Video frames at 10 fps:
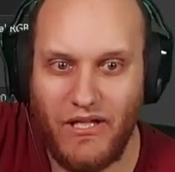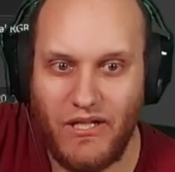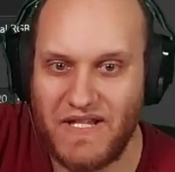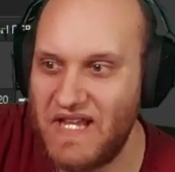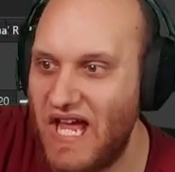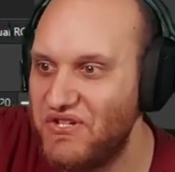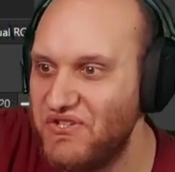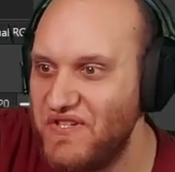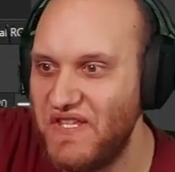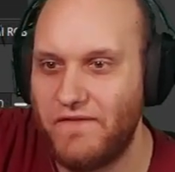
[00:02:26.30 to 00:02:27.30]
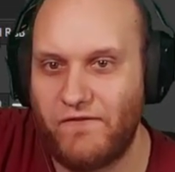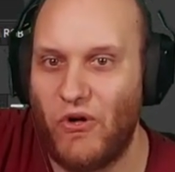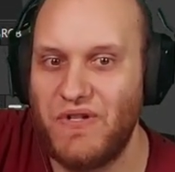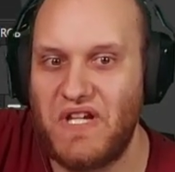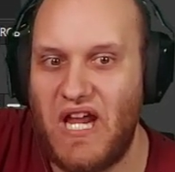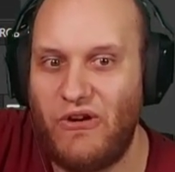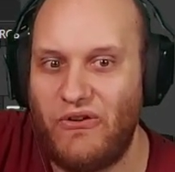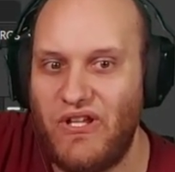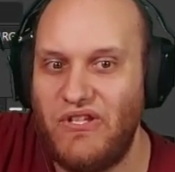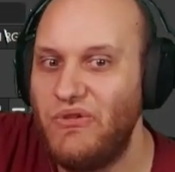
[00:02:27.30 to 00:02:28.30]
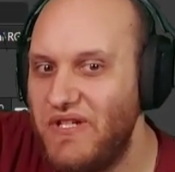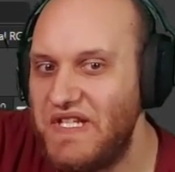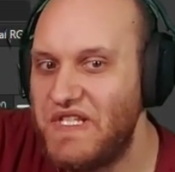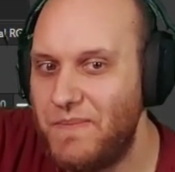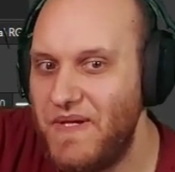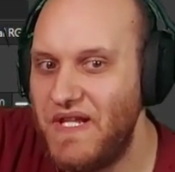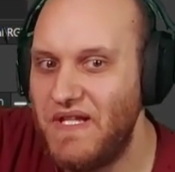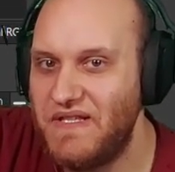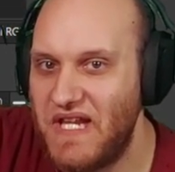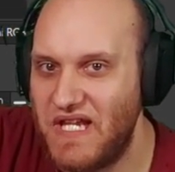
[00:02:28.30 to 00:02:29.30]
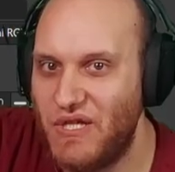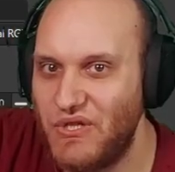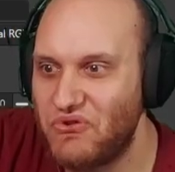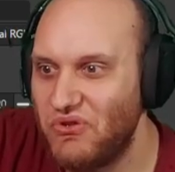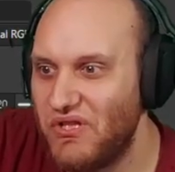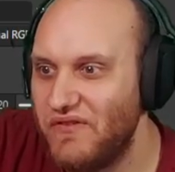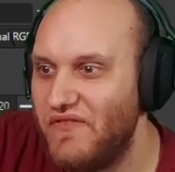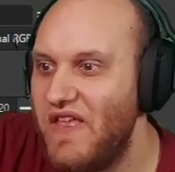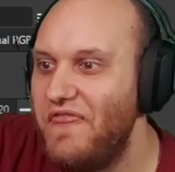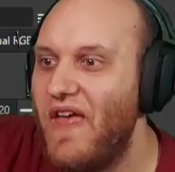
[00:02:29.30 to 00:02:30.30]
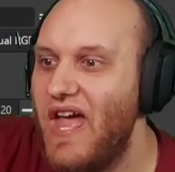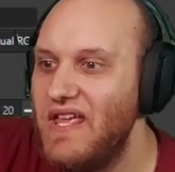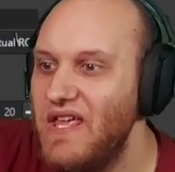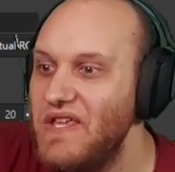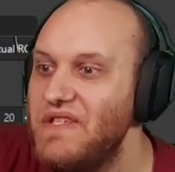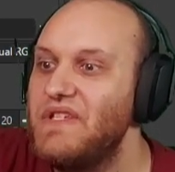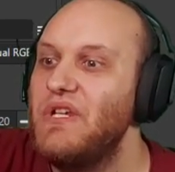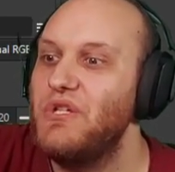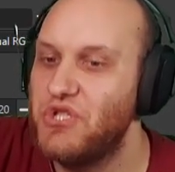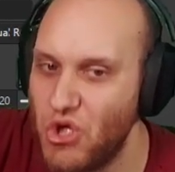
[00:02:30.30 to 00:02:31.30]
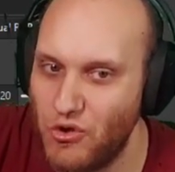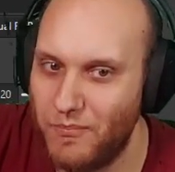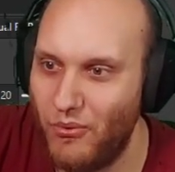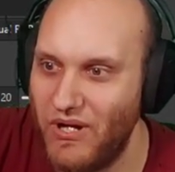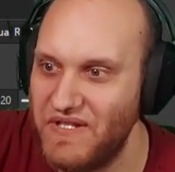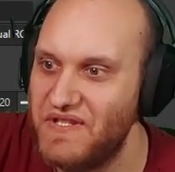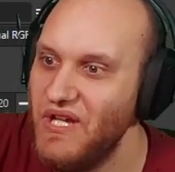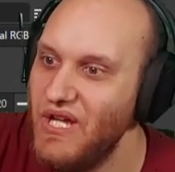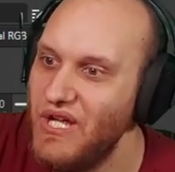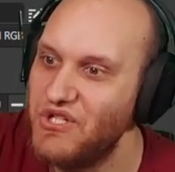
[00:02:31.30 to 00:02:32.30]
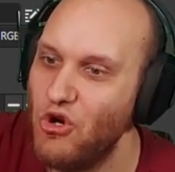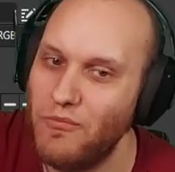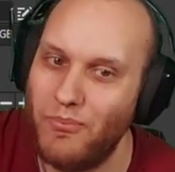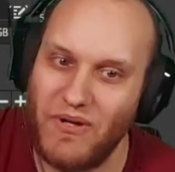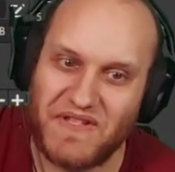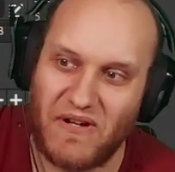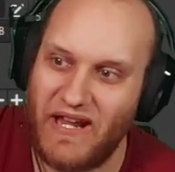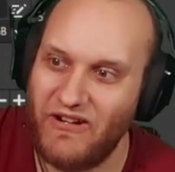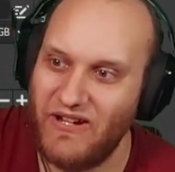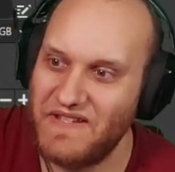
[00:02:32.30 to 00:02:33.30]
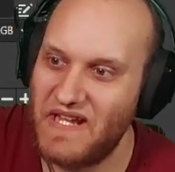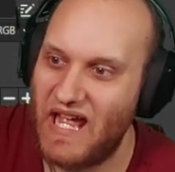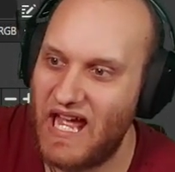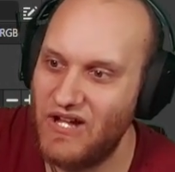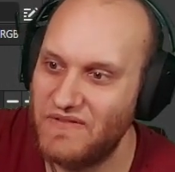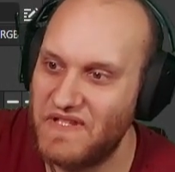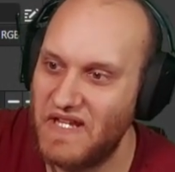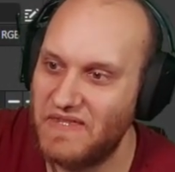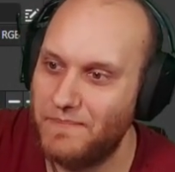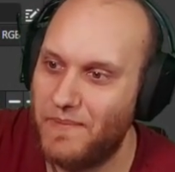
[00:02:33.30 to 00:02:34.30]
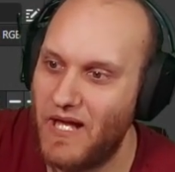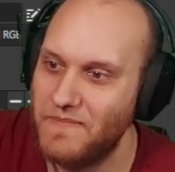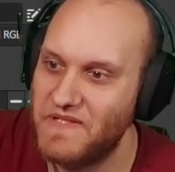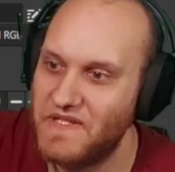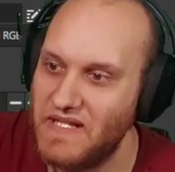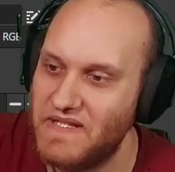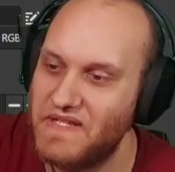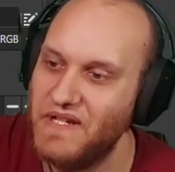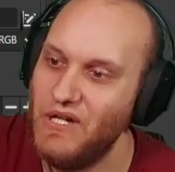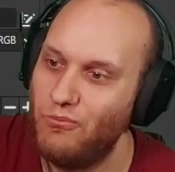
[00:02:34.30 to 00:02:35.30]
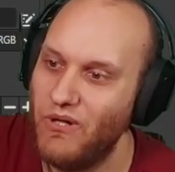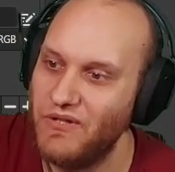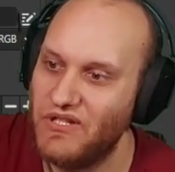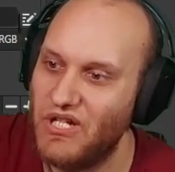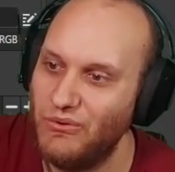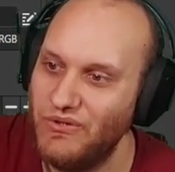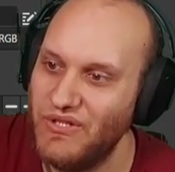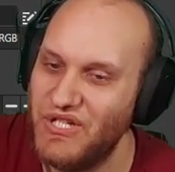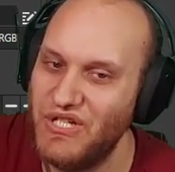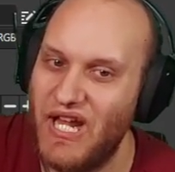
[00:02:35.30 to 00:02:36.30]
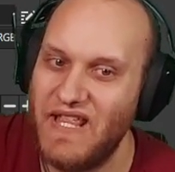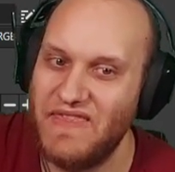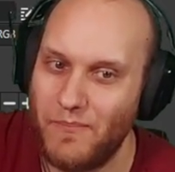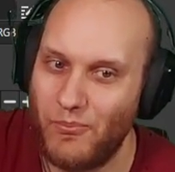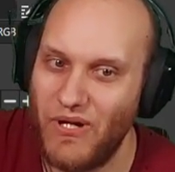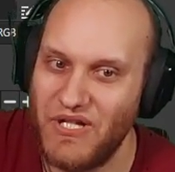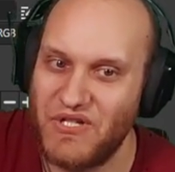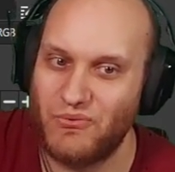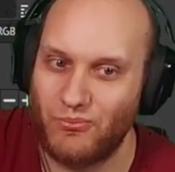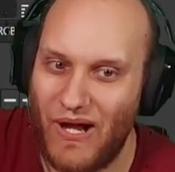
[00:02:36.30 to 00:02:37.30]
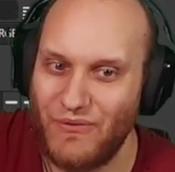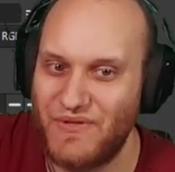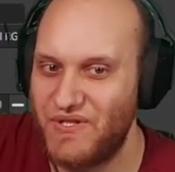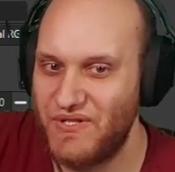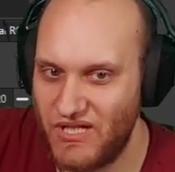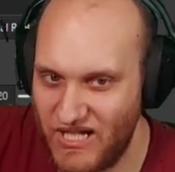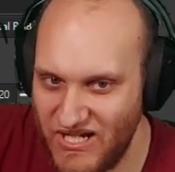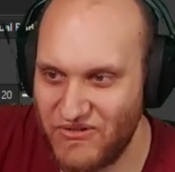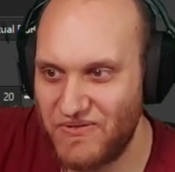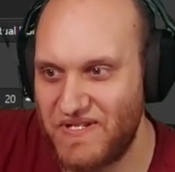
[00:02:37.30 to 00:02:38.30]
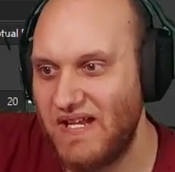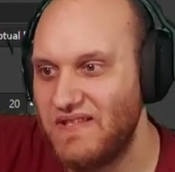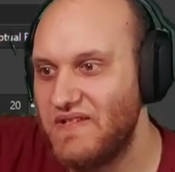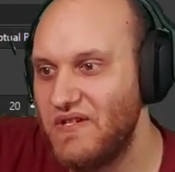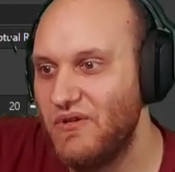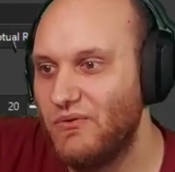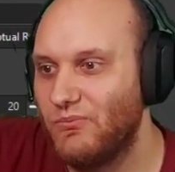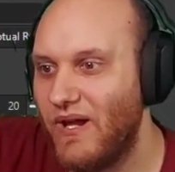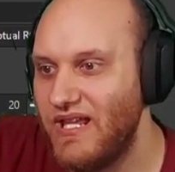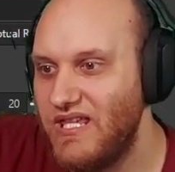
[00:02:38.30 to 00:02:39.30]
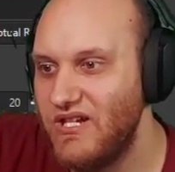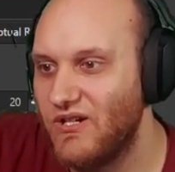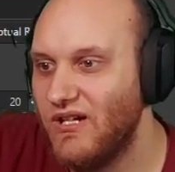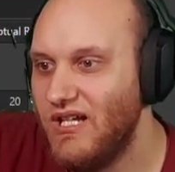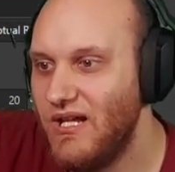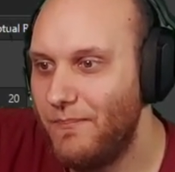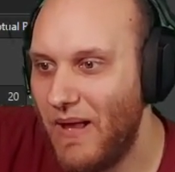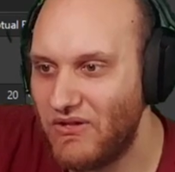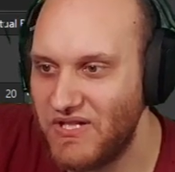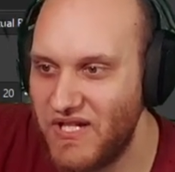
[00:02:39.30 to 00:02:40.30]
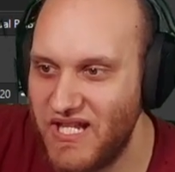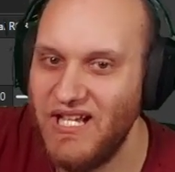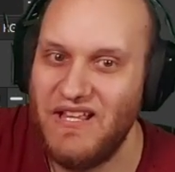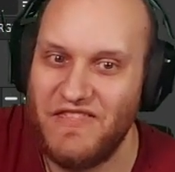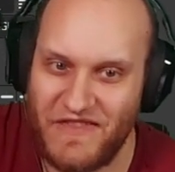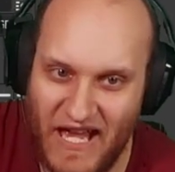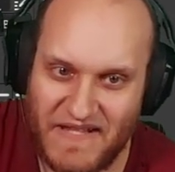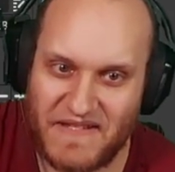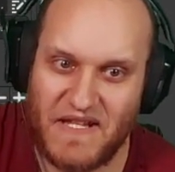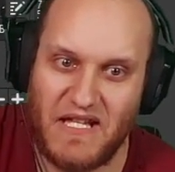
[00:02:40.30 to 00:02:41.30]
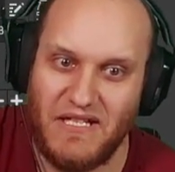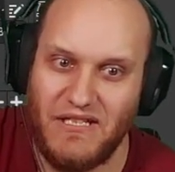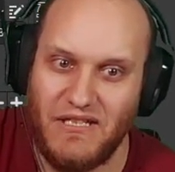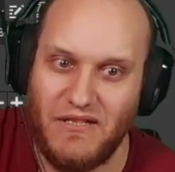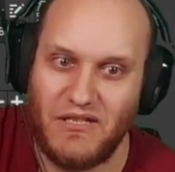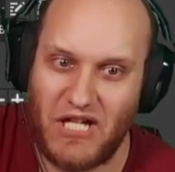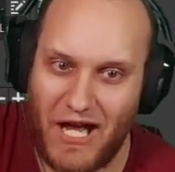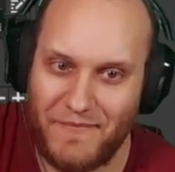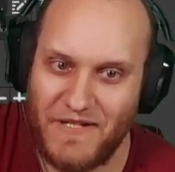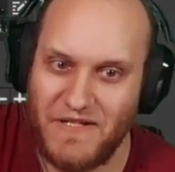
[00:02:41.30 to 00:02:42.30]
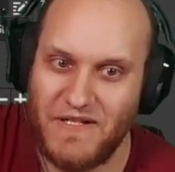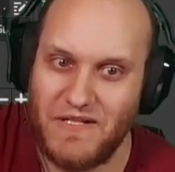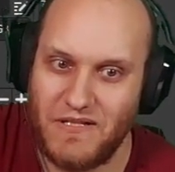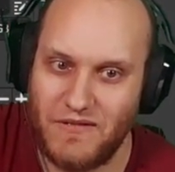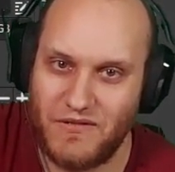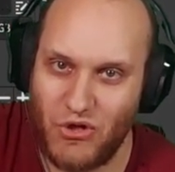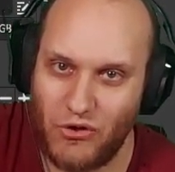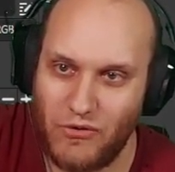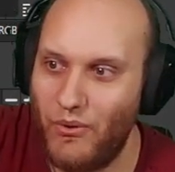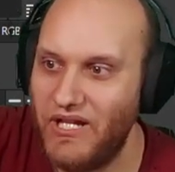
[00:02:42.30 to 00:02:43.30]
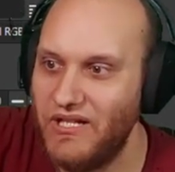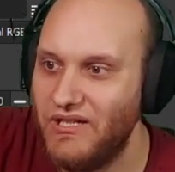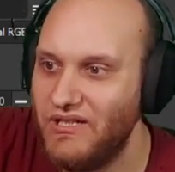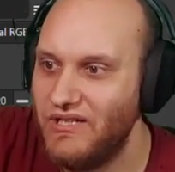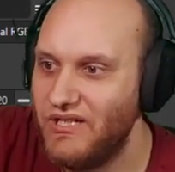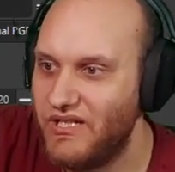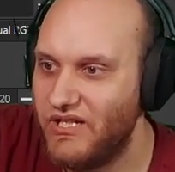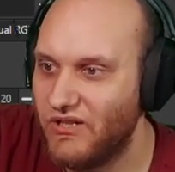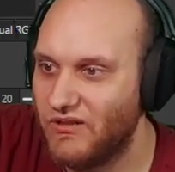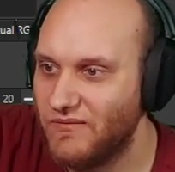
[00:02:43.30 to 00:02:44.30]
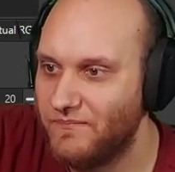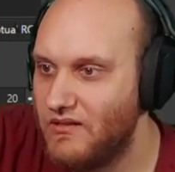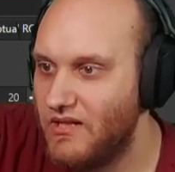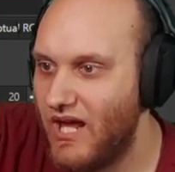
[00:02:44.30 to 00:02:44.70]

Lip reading: is actually the first area you need to be taking control of, and that is choke points. Choke points are areas outside the bomb sites where the Coalition and the breach routes intersect. So right here, balcony, that's a common choke point. Here at